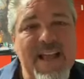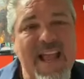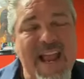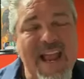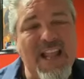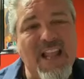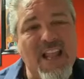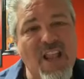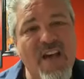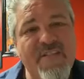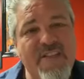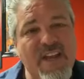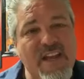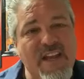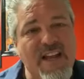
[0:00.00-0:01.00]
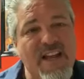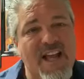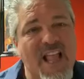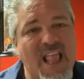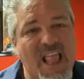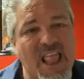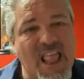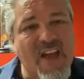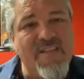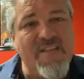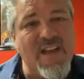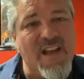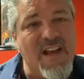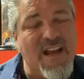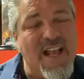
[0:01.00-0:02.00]
and loving
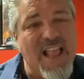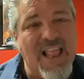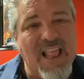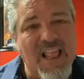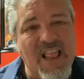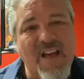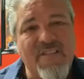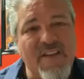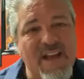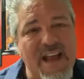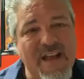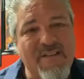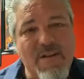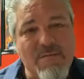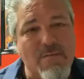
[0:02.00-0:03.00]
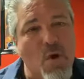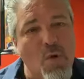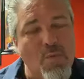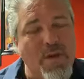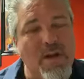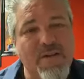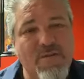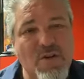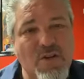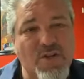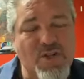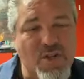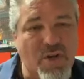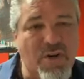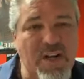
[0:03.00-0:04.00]
every moment of your
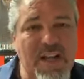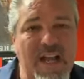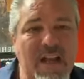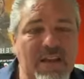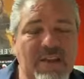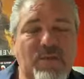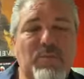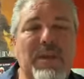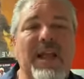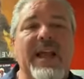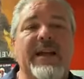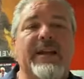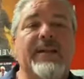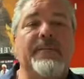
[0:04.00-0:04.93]
journey on this planet.